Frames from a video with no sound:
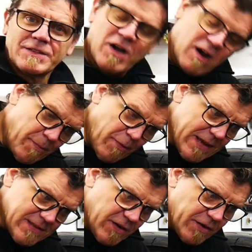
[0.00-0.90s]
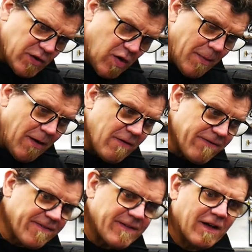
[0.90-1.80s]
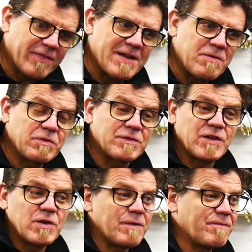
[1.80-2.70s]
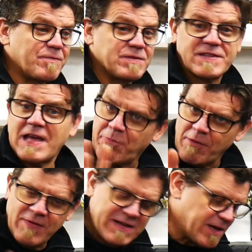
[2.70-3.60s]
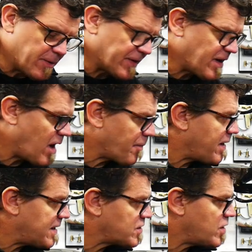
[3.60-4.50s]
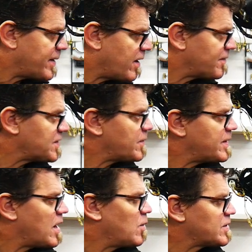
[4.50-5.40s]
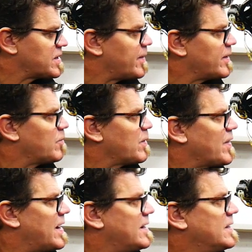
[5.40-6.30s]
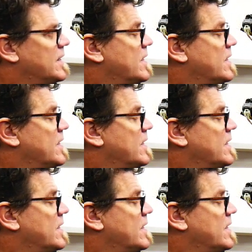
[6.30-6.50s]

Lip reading: Carburetors have got to come off. I think we'll do a separate video on the carburetors coming off so we know what's going on with that.